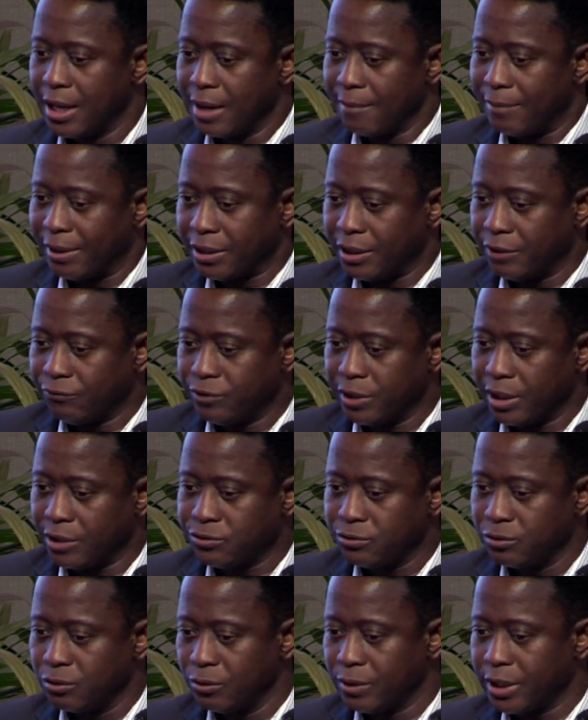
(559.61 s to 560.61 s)
But
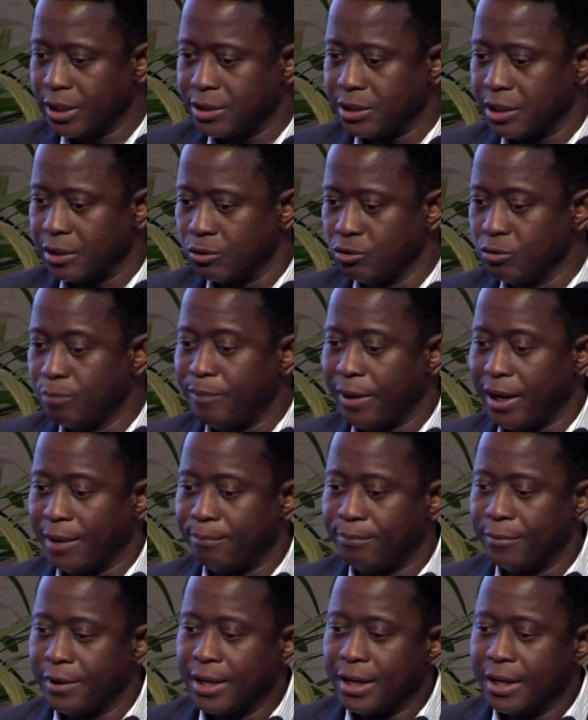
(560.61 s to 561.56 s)
as you look at the loop up,